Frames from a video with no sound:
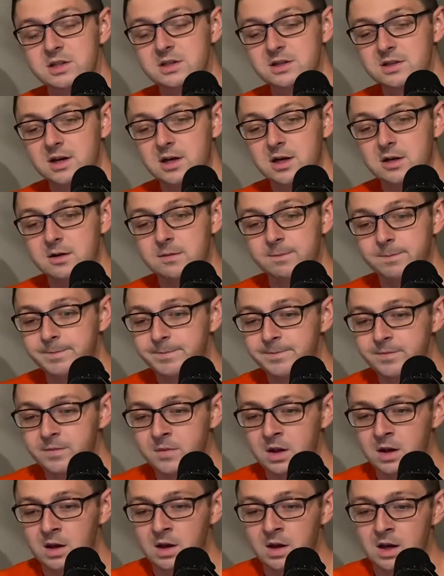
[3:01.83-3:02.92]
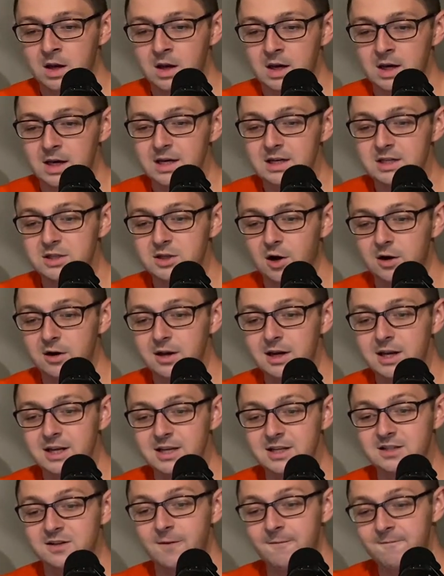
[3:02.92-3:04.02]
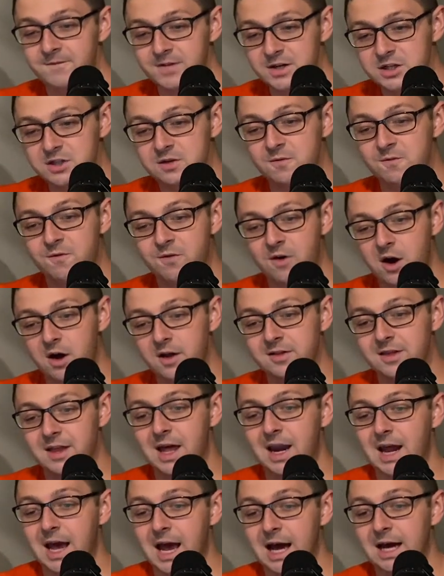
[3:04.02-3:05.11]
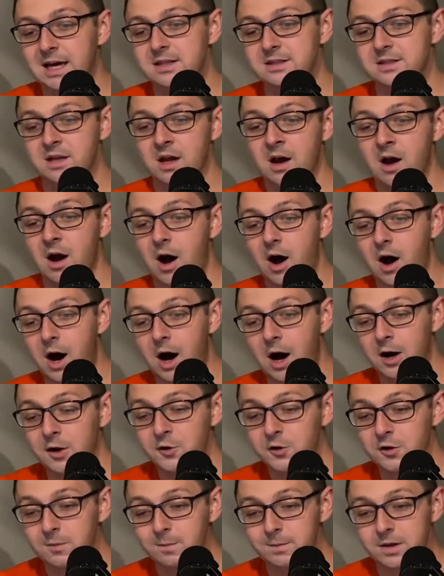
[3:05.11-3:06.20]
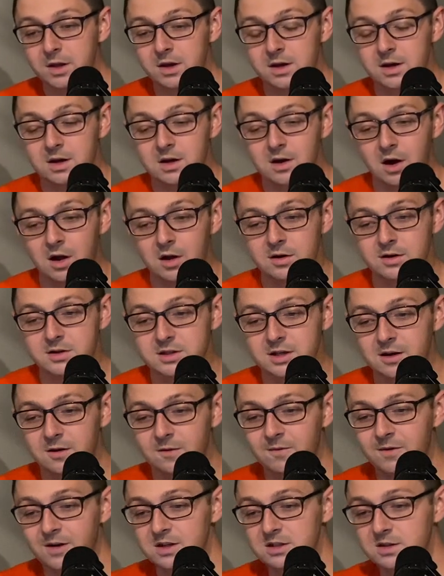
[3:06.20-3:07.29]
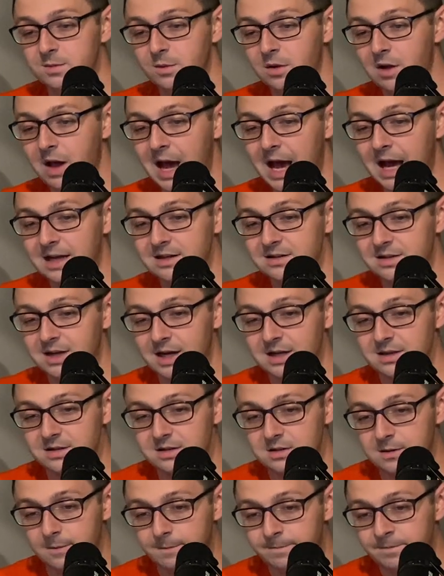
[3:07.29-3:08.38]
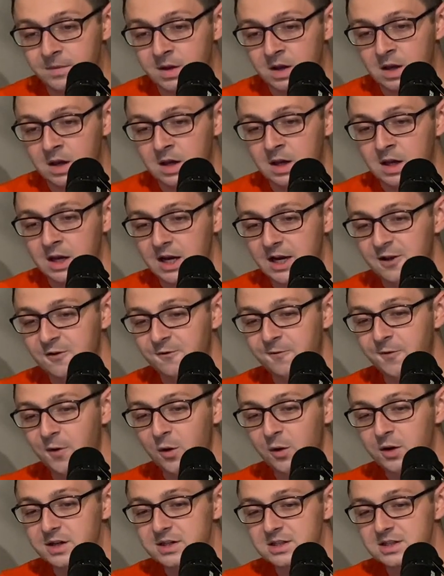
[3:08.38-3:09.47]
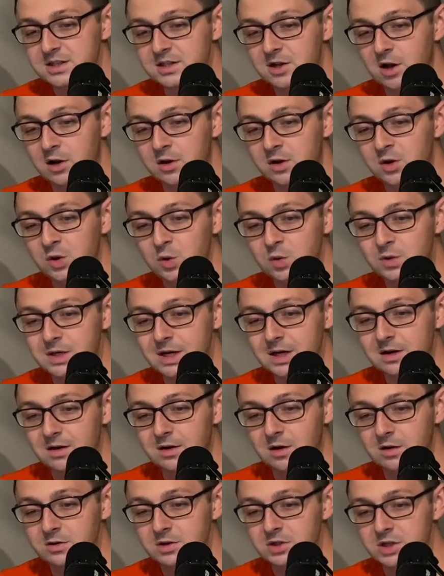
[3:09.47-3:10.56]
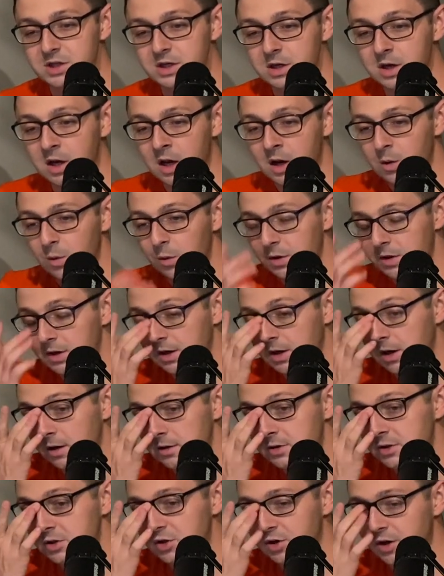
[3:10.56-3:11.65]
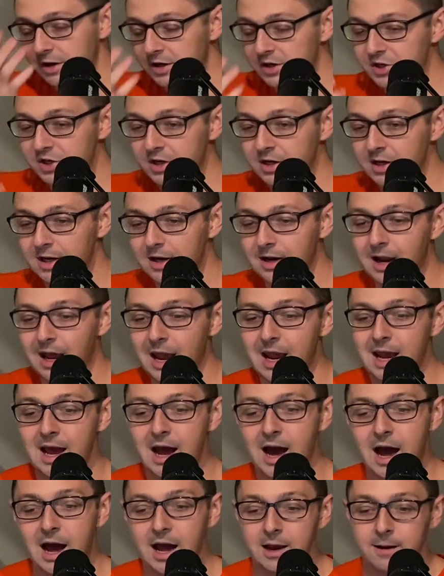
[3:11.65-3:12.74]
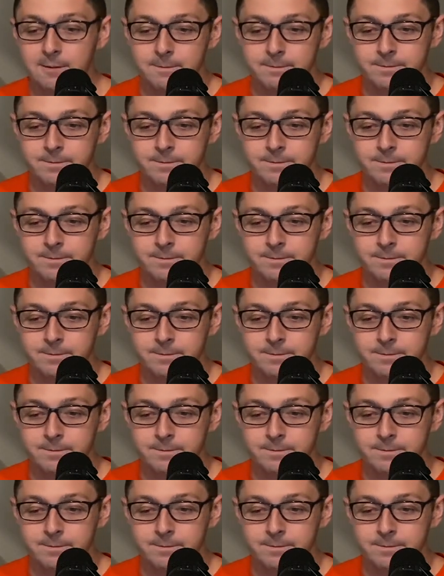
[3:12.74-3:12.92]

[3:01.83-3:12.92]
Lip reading: Son. He started his Vision Fund that has $100 billion in investable assets. Its focus is on new technology with a concentration in AI.